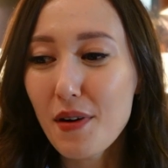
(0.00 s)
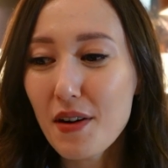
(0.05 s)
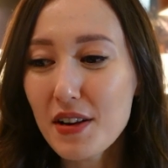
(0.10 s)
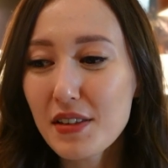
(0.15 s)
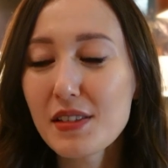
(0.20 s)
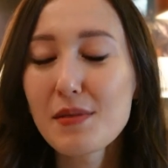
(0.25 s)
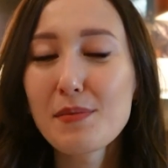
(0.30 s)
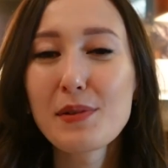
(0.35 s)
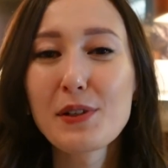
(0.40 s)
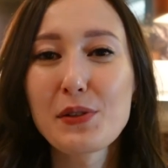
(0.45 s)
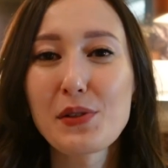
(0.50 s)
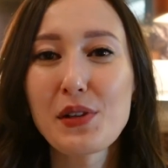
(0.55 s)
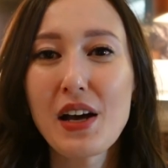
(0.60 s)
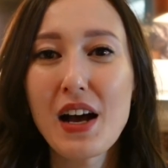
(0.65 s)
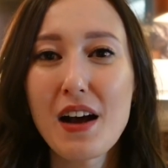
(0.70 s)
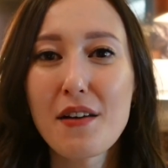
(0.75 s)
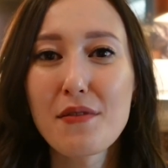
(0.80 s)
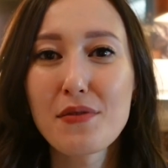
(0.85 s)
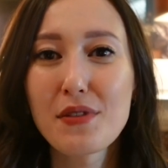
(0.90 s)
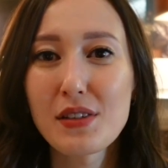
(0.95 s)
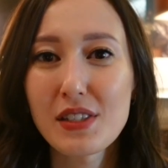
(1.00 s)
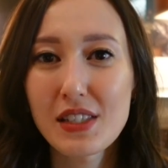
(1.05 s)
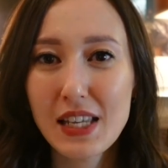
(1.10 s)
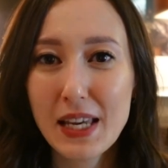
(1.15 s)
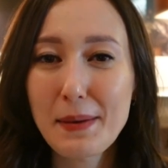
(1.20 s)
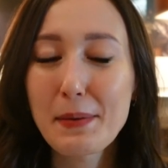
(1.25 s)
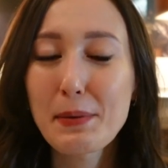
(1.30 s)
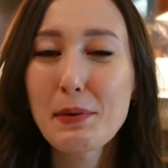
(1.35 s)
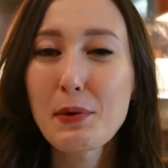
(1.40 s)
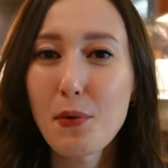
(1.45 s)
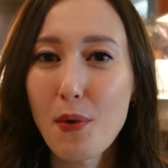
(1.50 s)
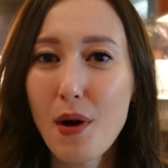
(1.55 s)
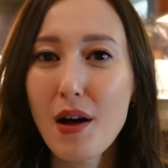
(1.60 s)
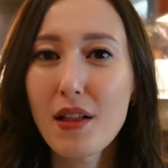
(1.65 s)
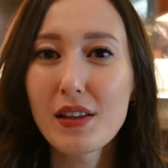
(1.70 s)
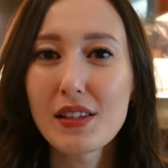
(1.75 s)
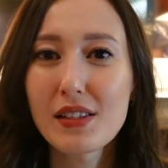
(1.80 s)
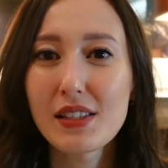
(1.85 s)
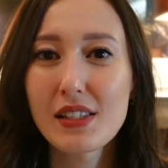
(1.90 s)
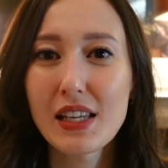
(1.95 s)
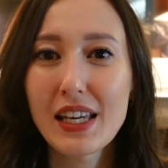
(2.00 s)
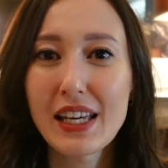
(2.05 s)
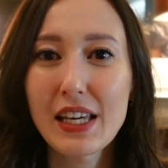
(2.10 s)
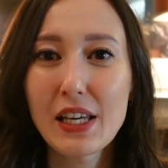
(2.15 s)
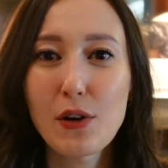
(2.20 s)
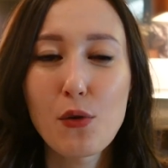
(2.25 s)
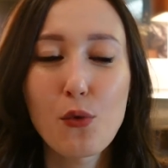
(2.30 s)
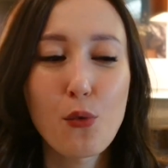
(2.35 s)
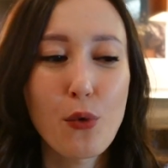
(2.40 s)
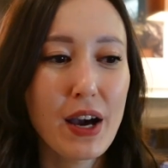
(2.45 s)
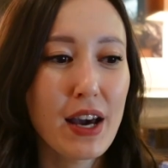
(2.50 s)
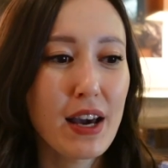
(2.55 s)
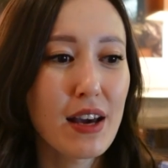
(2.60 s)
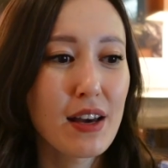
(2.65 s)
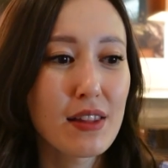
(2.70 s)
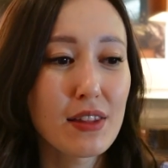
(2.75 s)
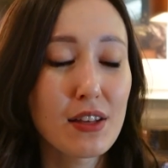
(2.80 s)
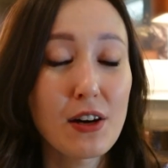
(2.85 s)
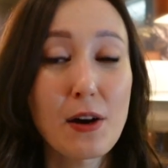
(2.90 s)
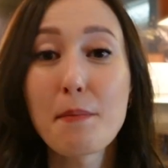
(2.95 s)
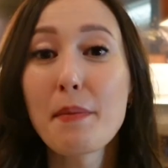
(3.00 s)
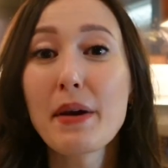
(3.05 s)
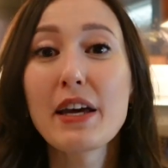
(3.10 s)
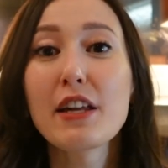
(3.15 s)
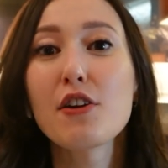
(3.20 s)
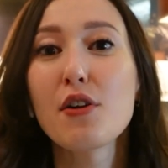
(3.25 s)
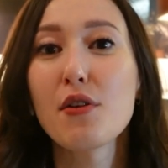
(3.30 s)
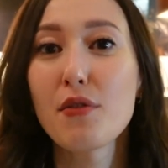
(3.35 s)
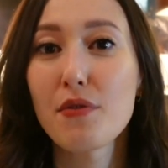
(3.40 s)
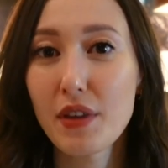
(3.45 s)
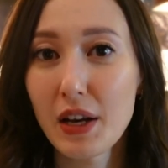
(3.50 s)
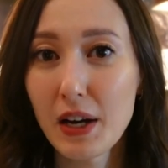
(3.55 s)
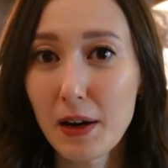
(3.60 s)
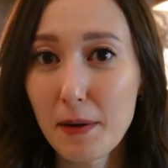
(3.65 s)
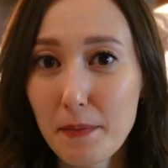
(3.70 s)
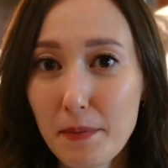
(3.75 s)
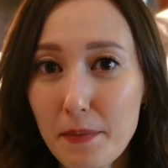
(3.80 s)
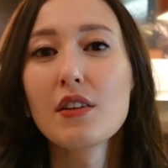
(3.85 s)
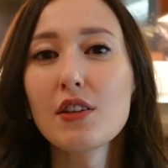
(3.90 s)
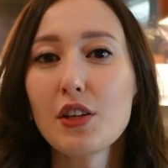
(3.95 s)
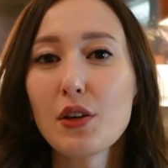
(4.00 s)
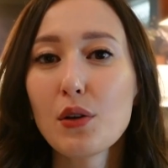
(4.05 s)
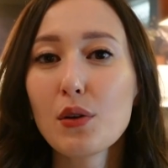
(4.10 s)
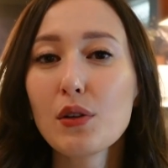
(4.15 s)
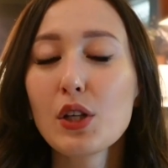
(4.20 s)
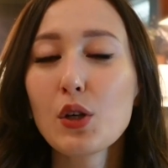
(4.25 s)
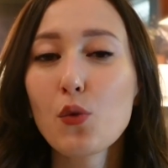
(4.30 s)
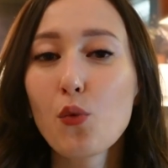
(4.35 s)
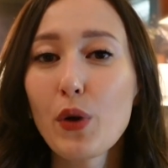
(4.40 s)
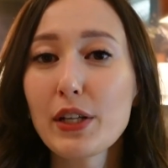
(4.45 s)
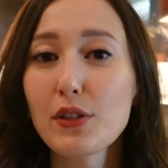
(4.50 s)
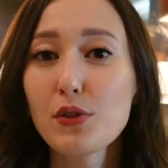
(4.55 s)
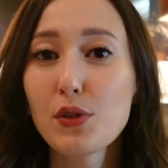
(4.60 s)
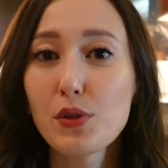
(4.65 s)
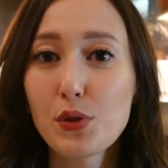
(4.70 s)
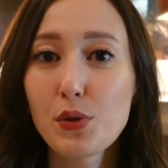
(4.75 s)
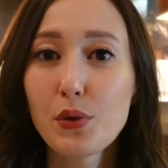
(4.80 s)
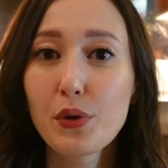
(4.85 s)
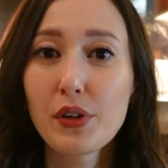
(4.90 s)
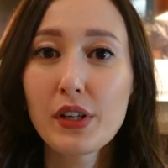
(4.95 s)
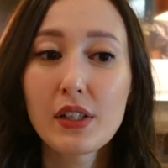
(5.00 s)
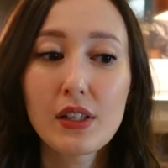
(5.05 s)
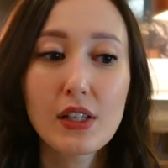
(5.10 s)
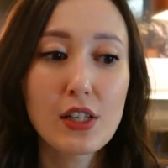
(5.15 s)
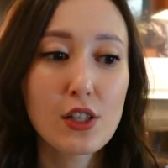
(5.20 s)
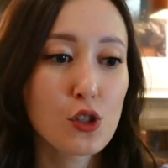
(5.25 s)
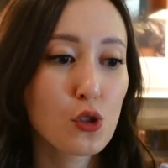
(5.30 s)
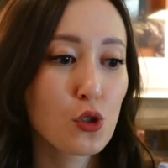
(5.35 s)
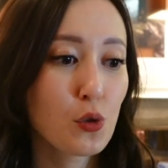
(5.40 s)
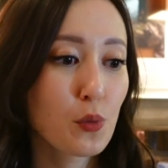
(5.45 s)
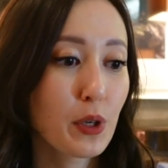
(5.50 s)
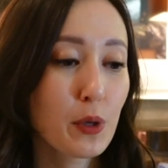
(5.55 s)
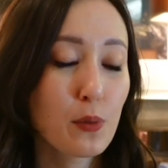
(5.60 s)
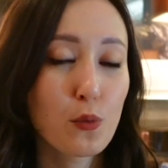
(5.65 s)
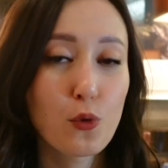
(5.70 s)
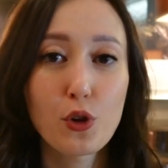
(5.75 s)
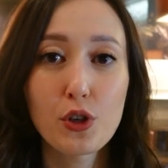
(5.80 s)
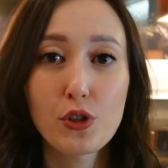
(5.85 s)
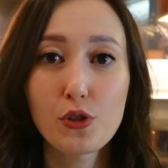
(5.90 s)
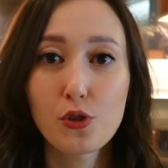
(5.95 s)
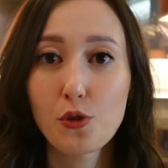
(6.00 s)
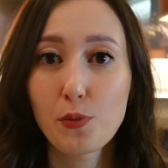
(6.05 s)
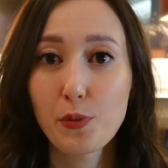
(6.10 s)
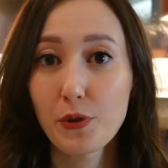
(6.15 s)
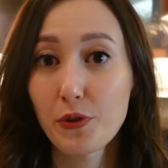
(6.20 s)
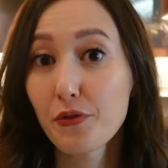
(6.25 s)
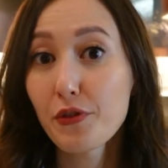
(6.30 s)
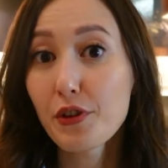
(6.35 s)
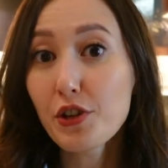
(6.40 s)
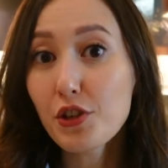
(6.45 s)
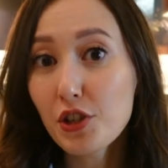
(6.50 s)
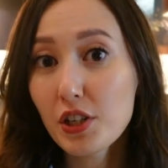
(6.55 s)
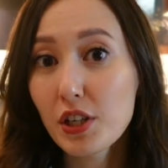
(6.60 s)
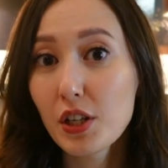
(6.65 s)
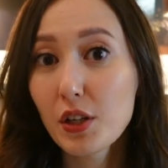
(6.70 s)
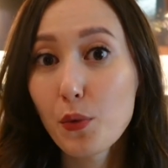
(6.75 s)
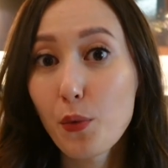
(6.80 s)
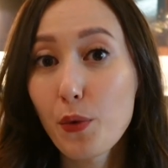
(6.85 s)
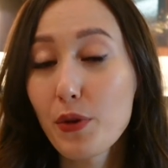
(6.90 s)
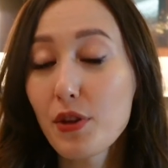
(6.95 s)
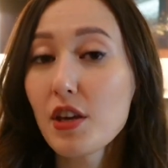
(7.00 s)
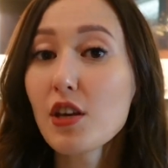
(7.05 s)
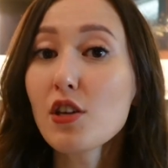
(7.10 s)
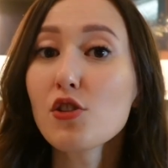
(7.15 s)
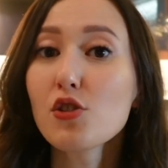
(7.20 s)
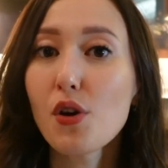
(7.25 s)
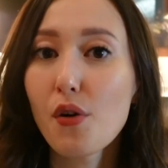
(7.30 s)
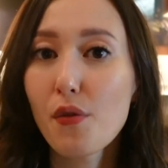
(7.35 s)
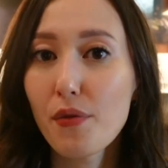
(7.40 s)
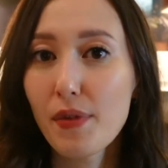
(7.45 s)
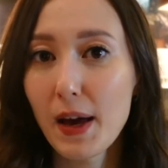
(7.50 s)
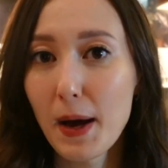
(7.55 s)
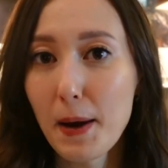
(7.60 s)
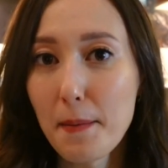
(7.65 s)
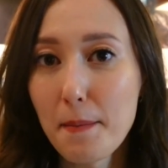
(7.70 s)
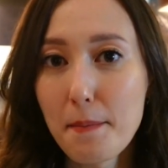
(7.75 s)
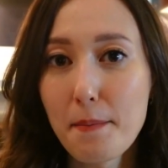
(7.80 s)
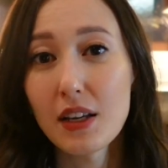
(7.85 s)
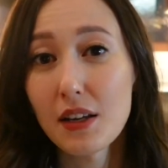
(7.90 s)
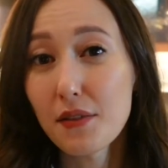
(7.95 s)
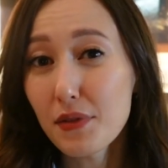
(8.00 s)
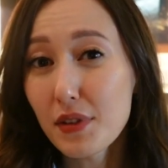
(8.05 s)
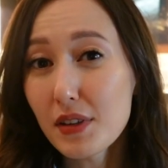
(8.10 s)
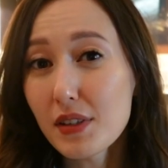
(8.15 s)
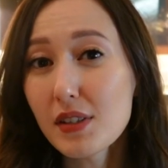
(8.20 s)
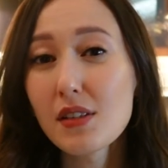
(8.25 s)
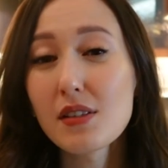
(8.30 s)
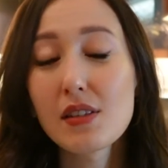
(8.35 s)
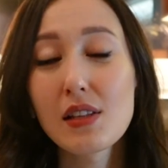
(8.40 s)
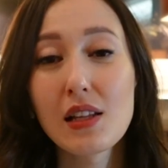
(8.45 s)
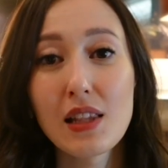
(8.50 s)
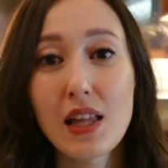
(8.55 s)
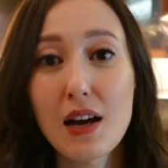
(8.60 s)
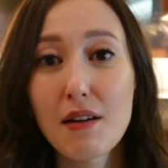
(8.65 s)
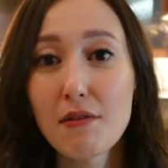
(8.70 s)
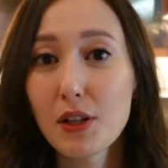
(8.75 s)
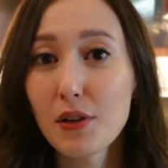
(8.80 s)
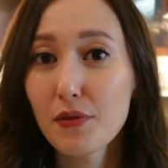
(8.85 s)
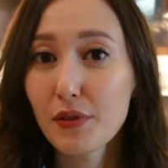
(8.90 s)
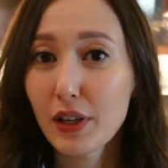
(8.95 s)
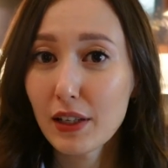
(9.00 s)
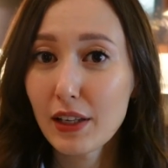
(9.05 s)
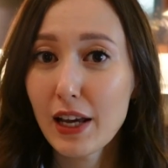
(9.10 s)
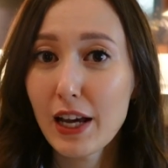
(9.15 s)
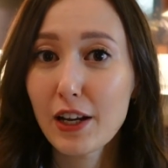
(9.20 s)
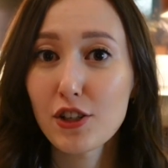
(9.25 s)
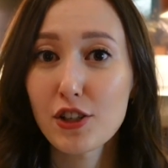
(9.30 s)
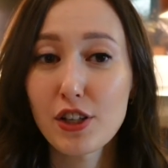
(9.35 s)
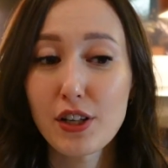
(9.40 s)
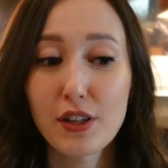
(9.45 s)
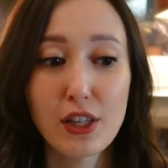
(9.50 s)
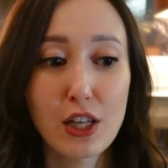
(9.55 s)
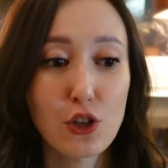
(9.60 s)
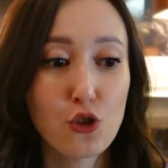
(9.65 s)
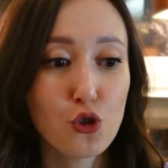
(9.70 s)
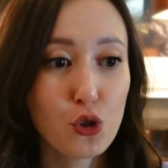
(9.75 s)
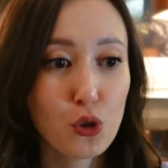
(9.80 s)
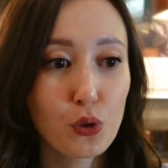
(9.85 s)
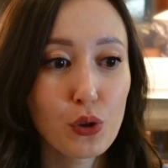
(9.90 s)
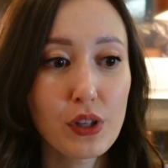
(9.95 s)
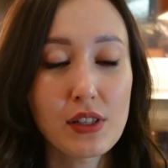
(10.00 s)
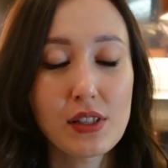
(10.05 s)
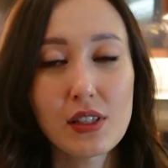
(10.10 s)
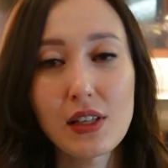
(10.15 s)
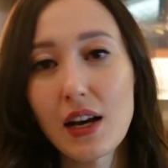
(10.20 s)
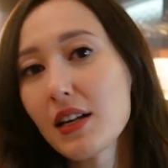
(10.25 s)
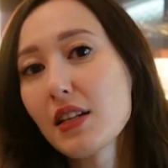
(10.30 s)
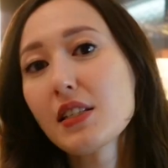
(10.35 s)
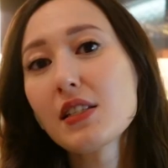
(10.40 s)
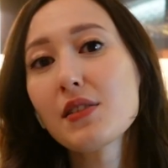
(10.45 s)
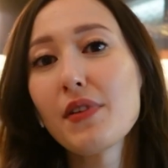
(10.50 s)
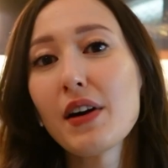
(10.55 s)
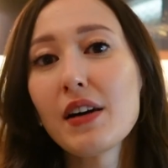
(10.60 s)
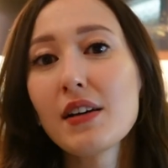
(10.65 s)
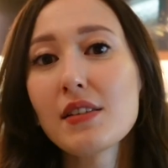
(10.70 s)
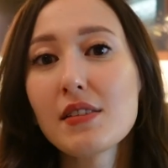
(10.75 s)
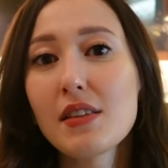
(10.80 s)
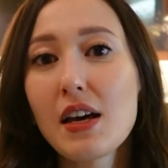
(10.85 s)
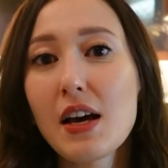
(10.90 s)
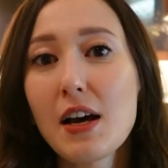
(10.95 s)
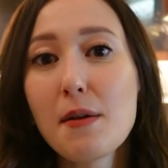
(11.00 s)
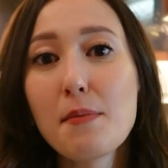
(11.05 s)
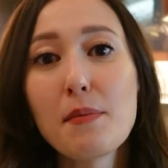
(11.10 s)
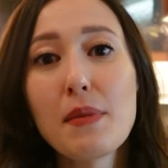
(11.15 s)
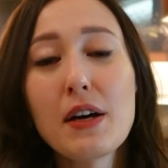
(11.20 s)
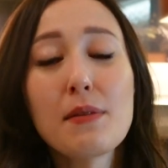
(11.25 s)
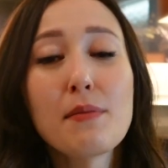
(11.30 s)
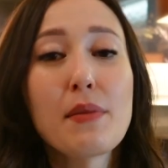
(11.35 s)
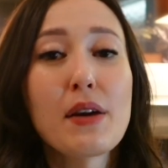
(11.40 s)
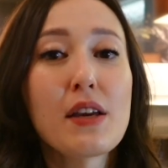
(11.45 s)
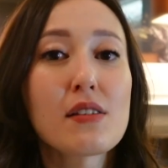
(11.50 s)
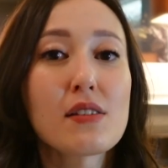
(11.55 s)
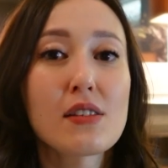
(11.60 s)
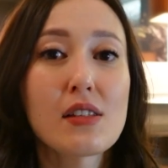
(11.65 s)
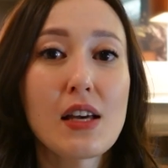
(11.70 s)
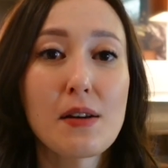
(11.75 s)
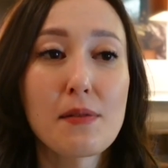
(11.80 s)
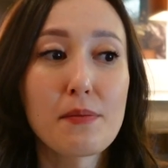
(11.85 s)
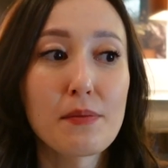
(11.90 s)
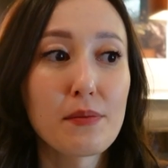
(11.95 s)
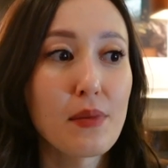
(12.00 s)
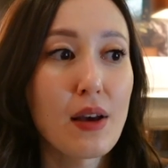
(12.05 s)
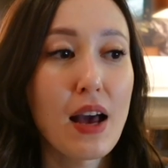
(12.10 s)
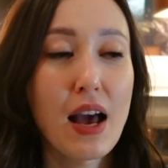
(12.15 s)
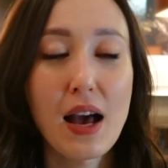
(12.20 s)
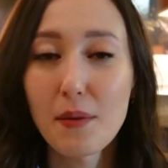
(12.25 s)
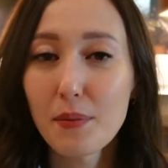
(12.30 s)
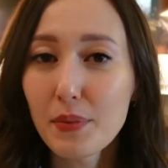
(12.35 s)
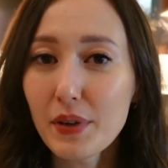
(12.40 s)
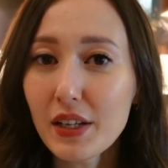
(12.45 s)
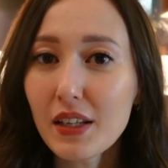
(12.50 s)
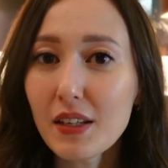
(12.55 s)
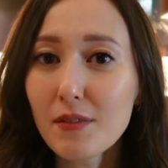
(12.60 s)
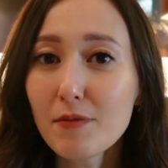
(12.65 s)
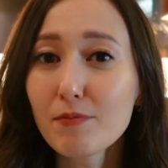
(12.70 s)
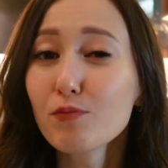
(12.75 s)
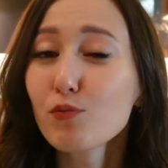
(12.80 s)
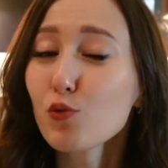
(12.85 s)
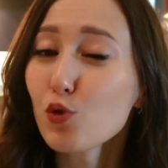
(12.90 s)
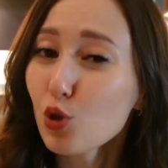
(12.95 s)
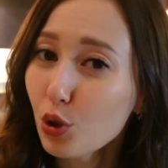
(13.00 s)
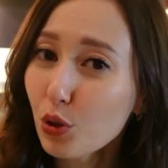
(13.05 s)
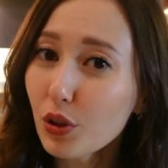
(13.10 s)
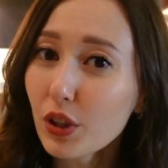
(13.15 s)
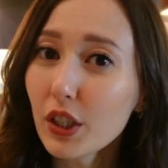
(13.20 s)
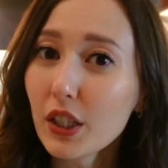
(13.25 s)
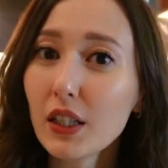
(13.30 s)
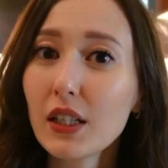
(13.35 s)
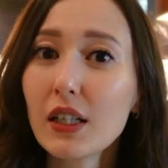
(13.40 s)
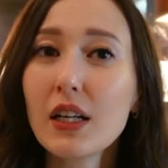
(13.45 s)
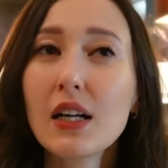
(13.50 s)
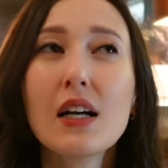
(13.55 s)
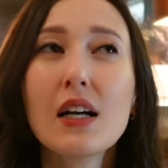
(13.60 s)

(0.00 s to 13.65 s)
possible to have the same quality when there are many of them. The only way to do it is to be more superficial with each of them. If this is the level of connection that truly satisfies them and makes them happy, sure.